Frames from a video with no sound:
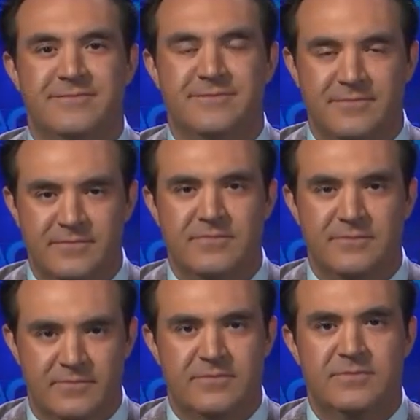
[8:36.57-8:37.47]

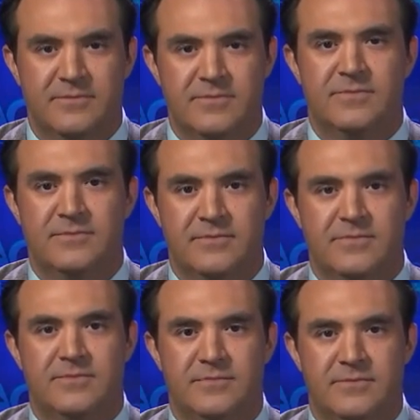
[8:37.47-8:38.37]

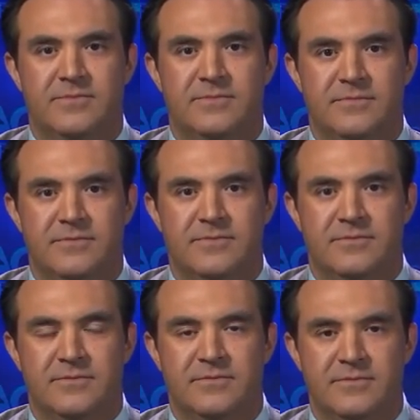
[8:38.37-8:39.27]

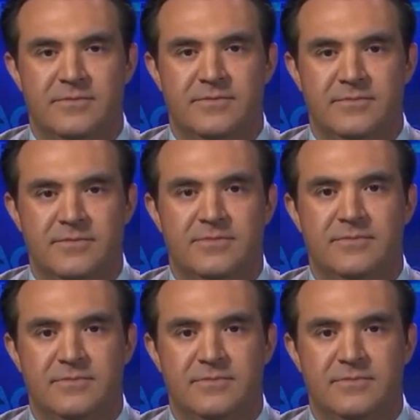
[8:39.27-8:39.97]
(silent)